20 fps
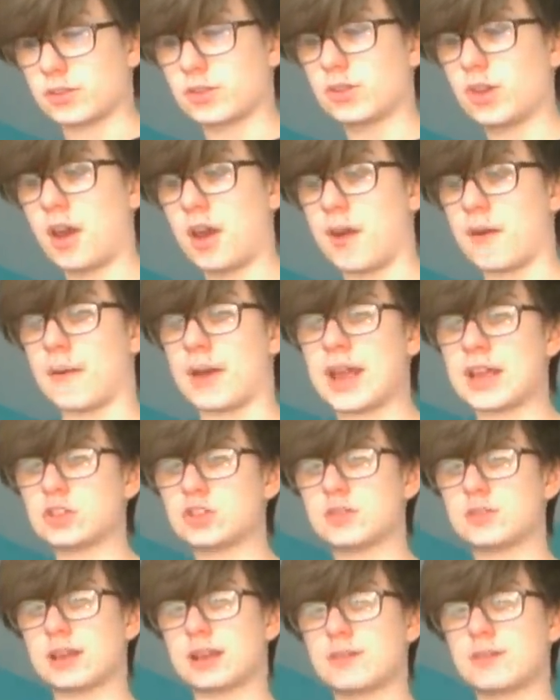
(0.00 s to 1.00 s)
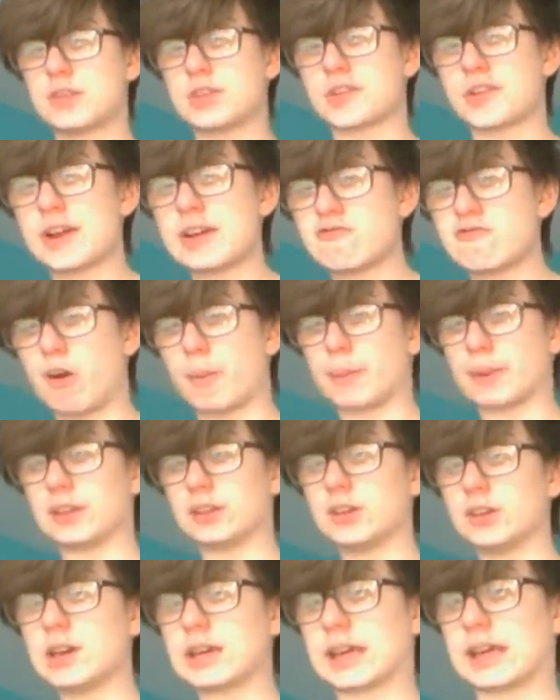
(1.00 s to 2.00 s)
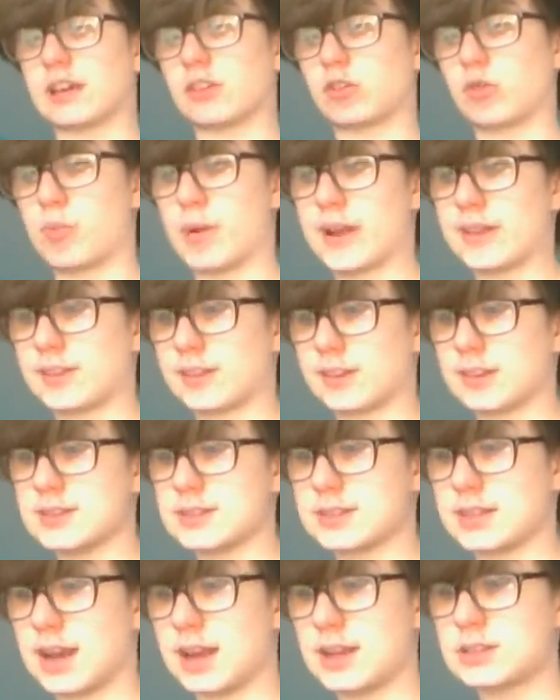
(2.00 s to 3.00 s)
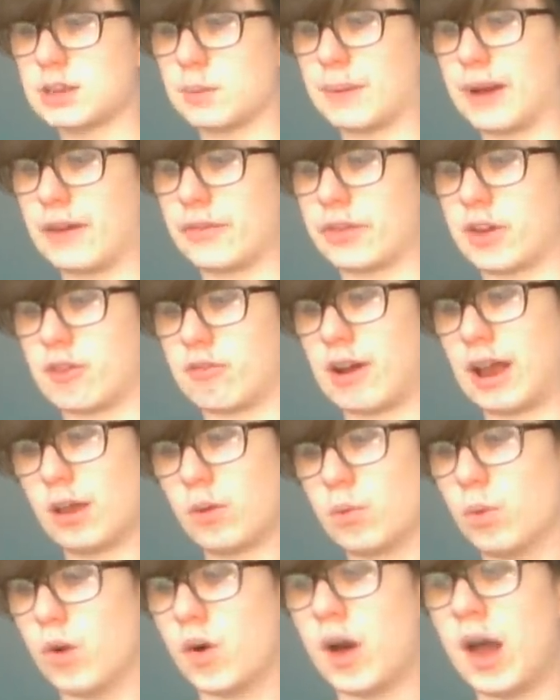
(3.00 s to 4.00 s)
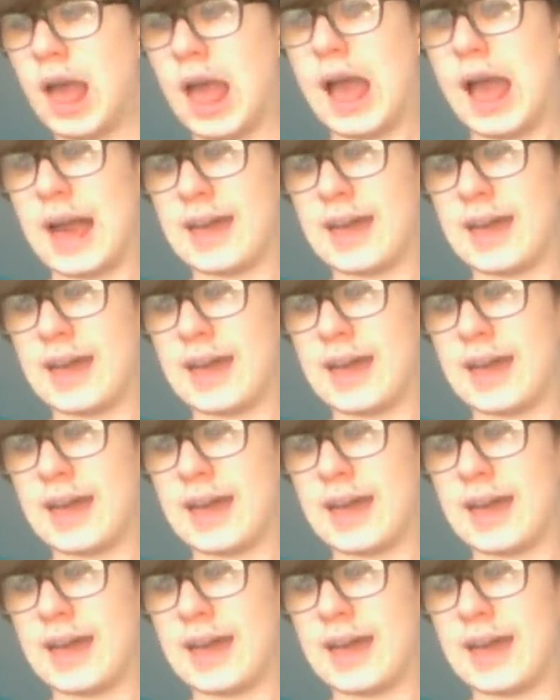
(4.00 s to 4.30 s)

So in 2003, Robin Cook expressed concerns about the Iraq War